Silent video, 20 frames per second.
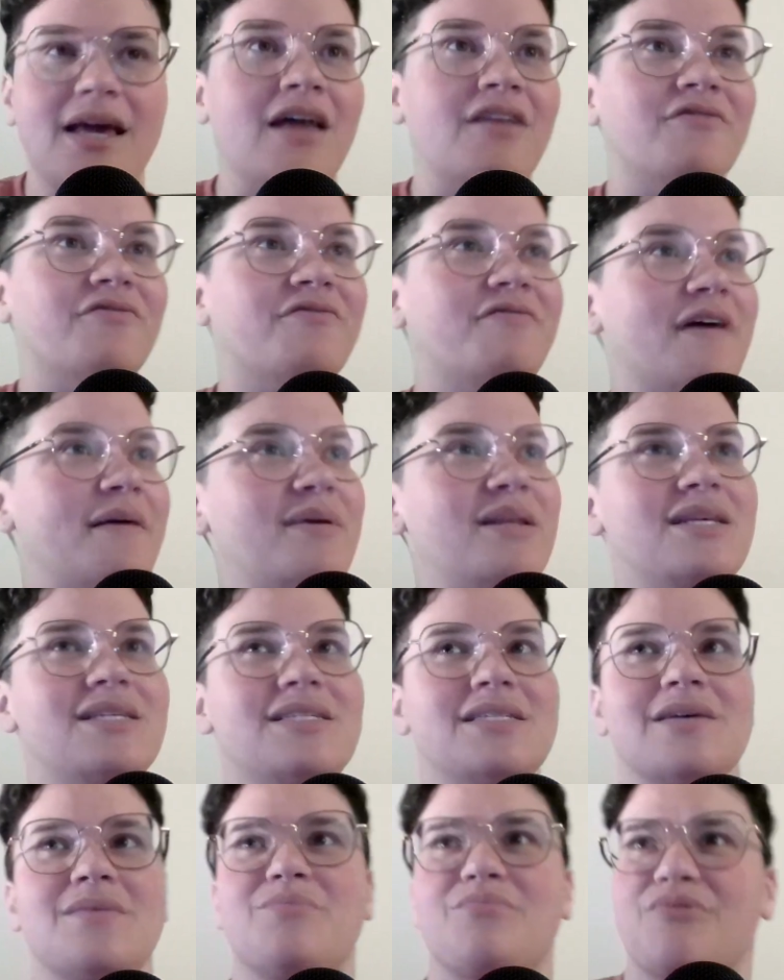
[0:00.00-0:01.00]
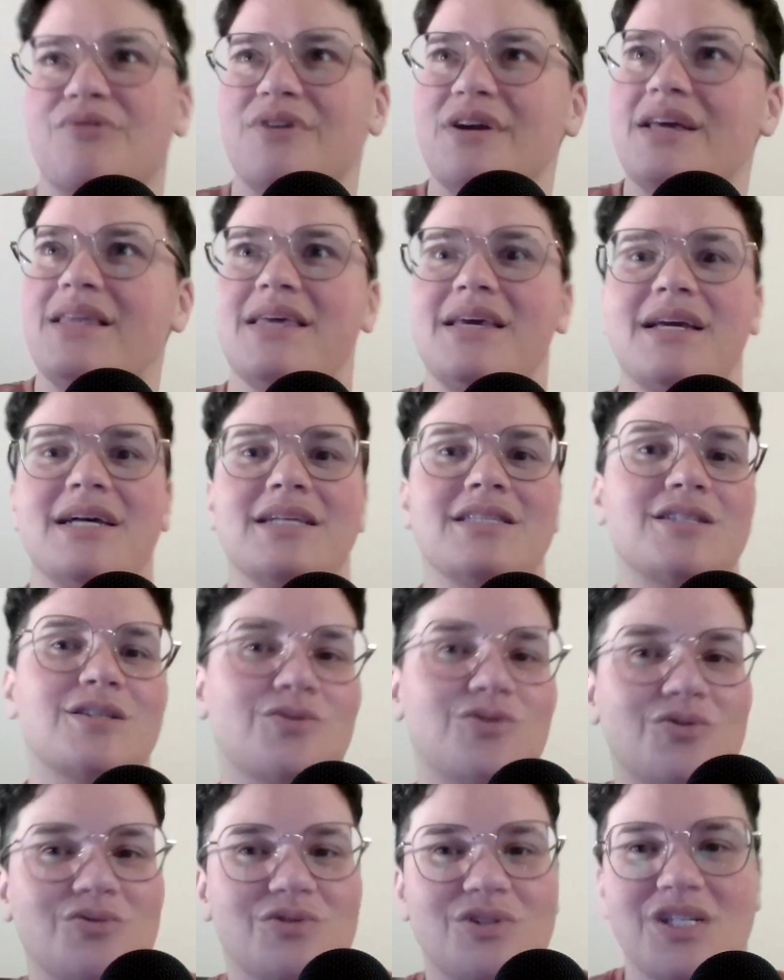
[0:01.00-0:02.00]
and feminism, breathing and
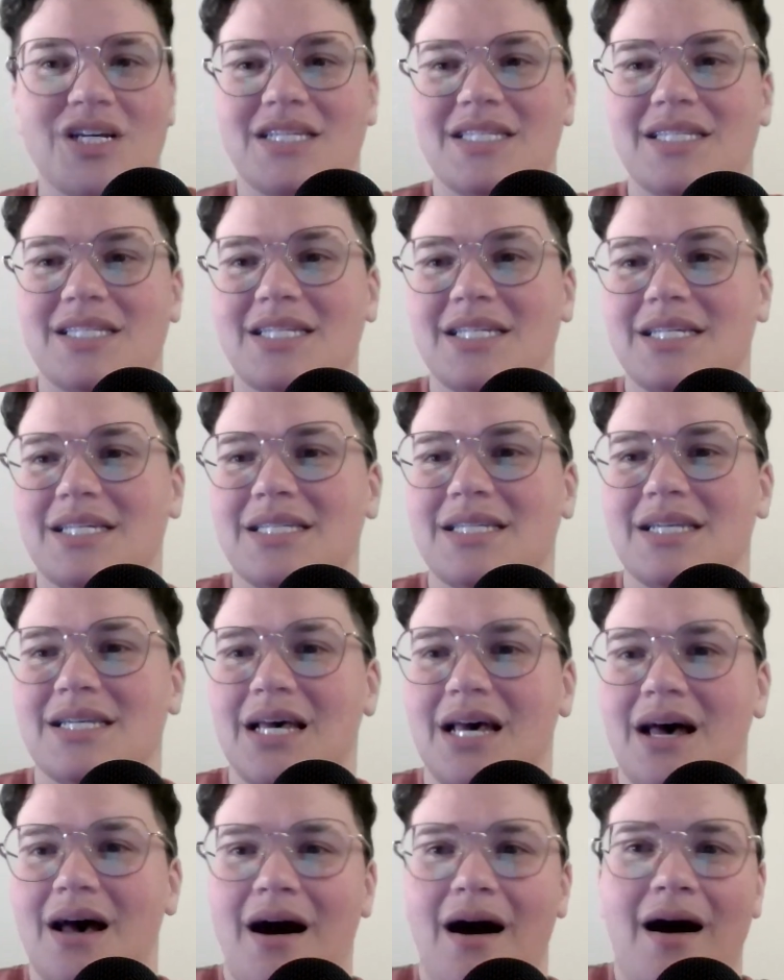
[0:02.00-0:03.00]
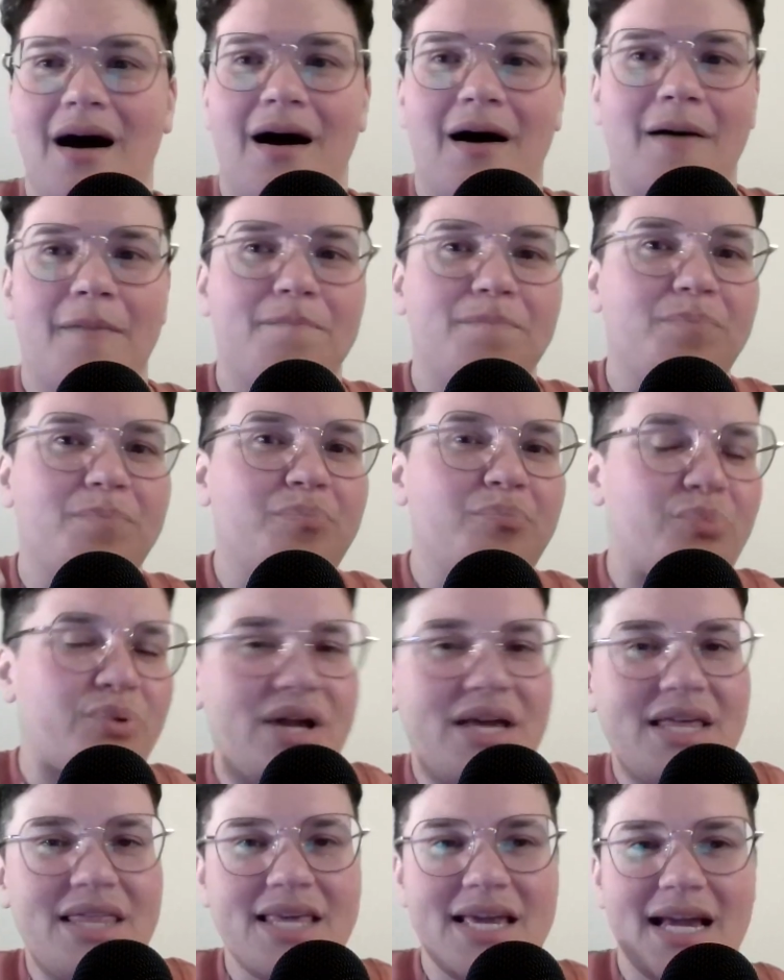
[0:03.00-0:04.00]
social justice,
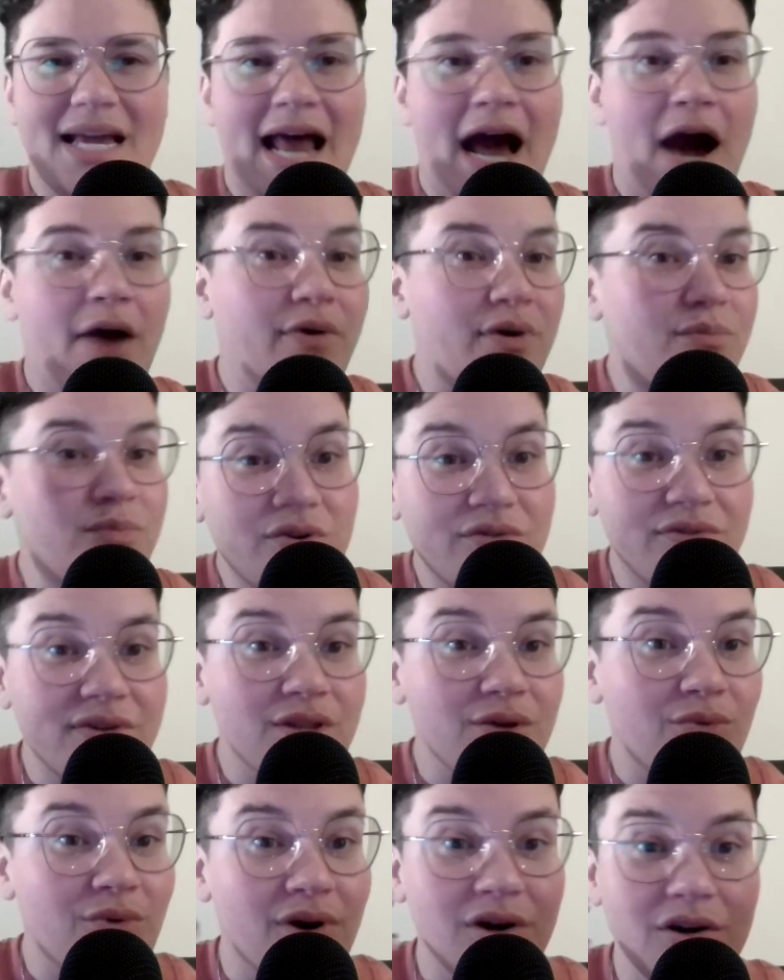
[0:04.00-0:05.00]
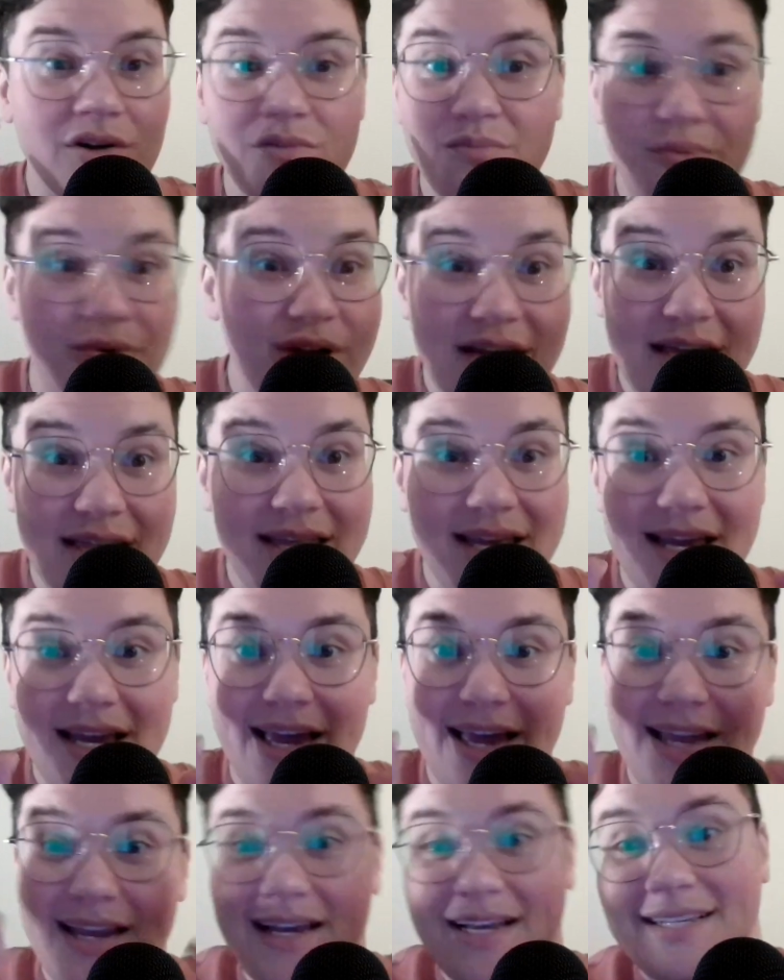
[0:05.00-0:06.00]
breathing and how we move in the world, breathing
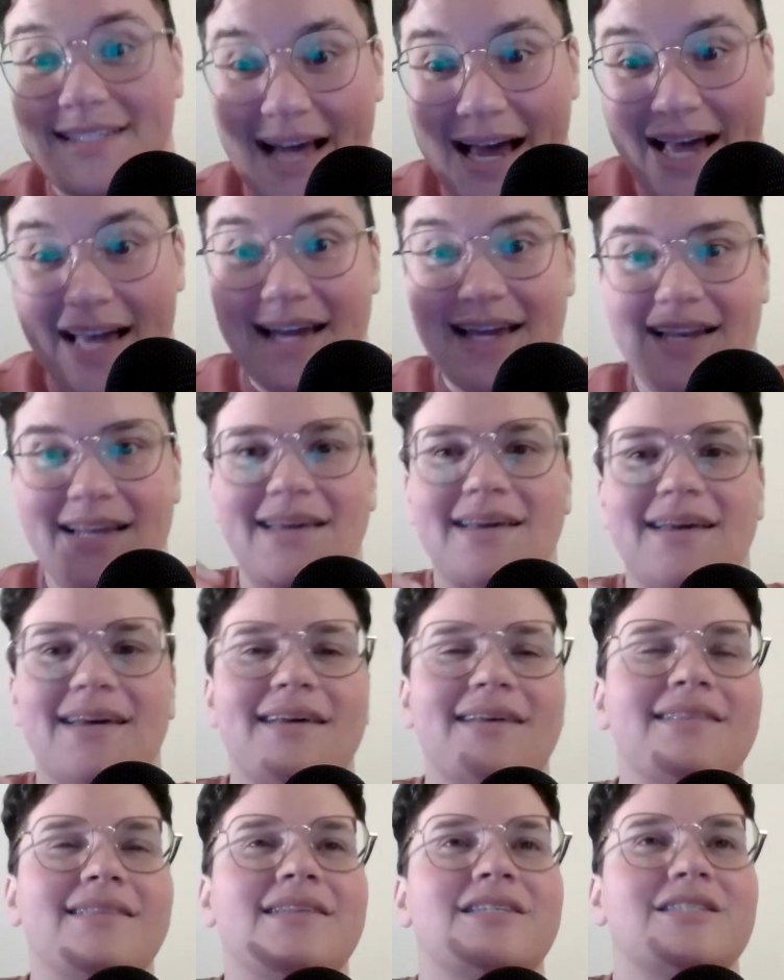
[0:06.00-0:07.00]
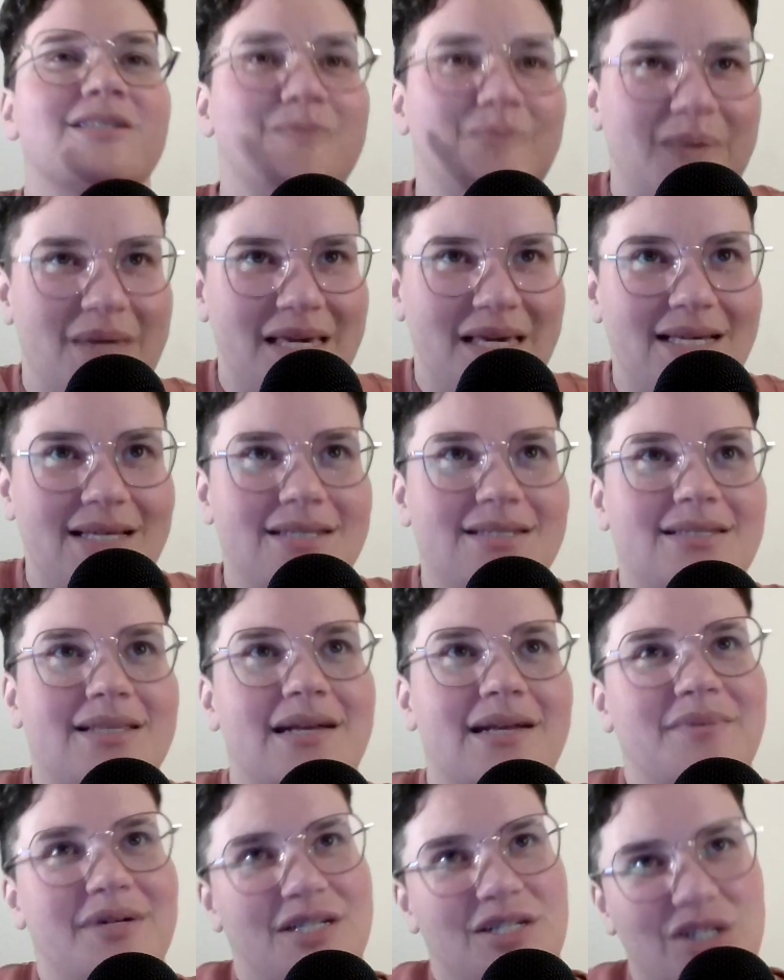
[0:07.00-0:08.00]
and anxiety. And this piece that
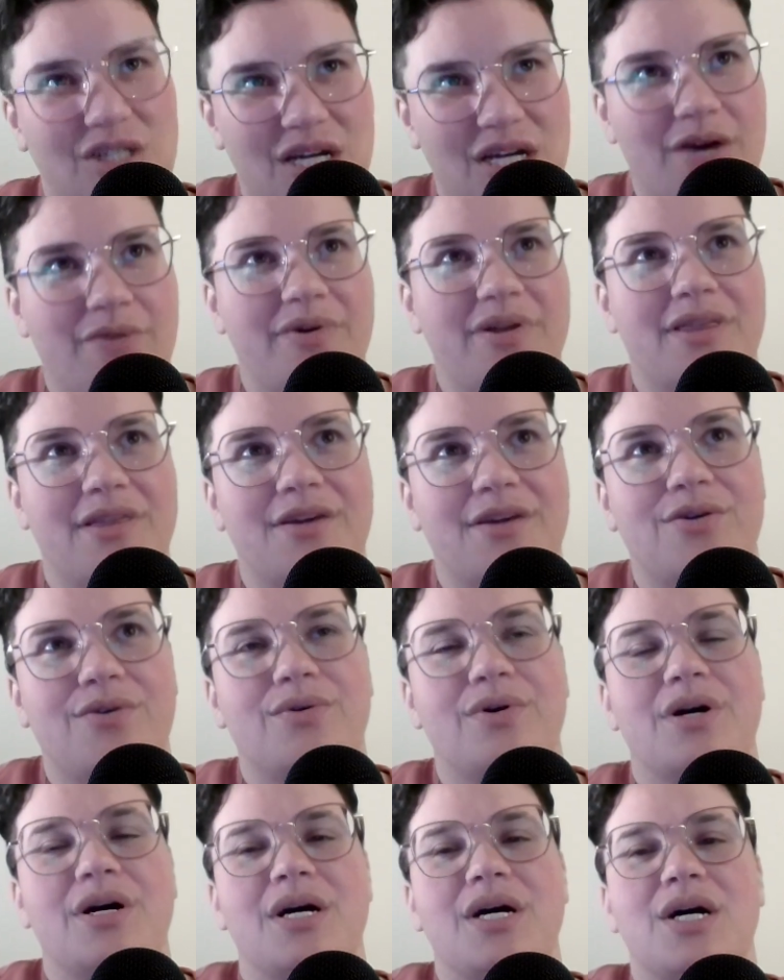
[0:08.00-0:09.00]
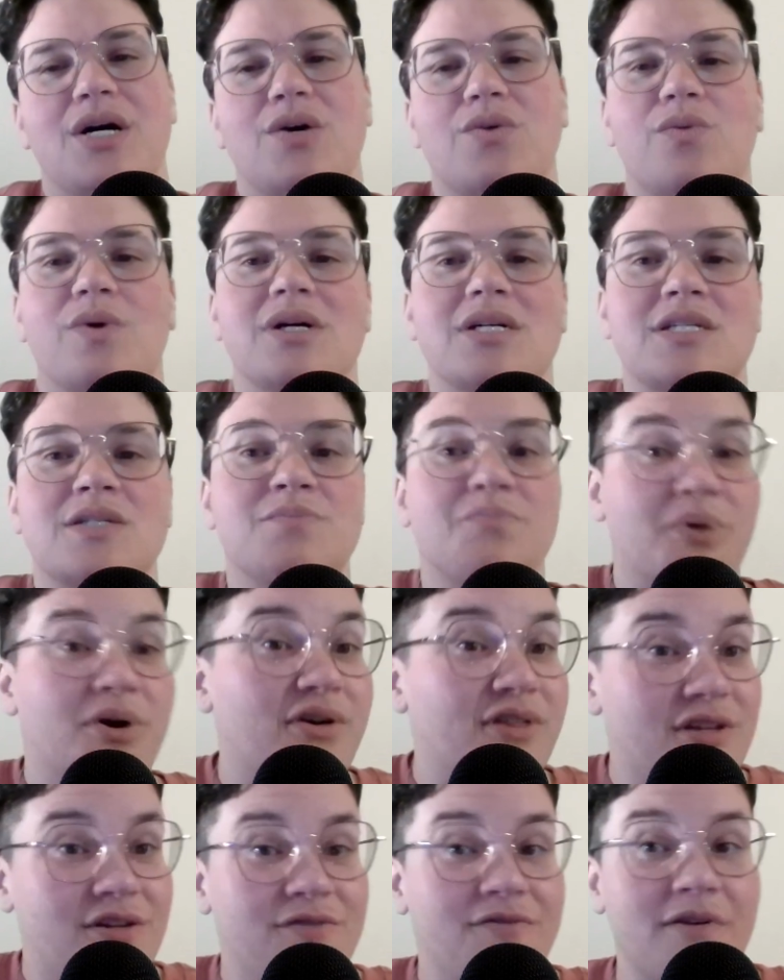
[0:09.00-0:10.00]
I'm going to share with you was
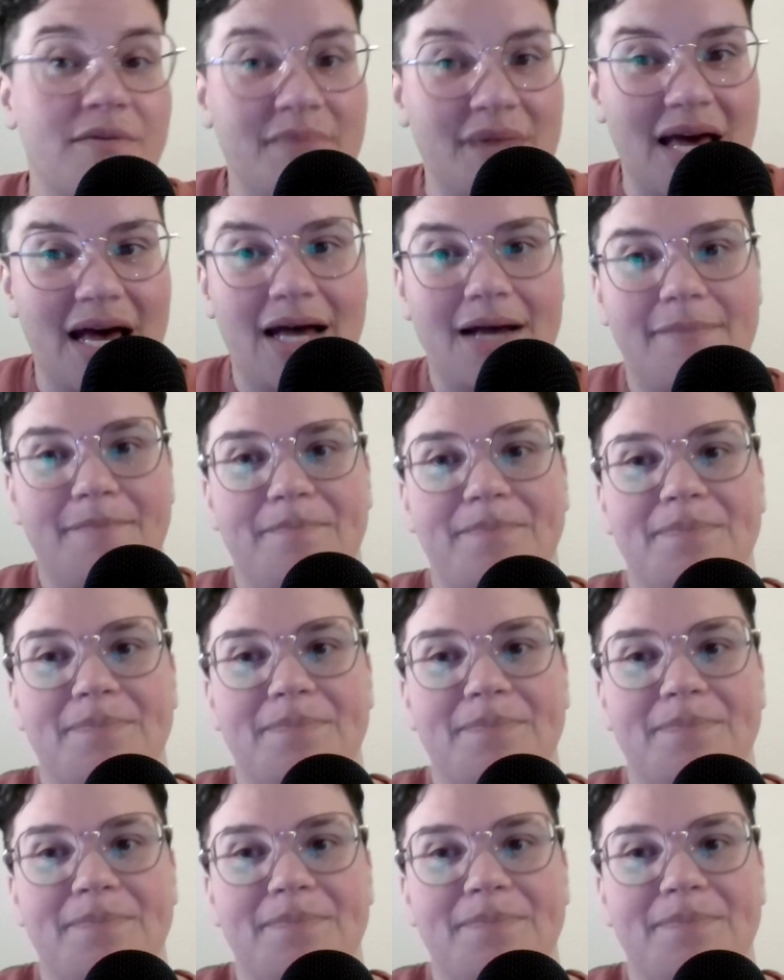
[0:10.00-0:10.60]
birthed from that.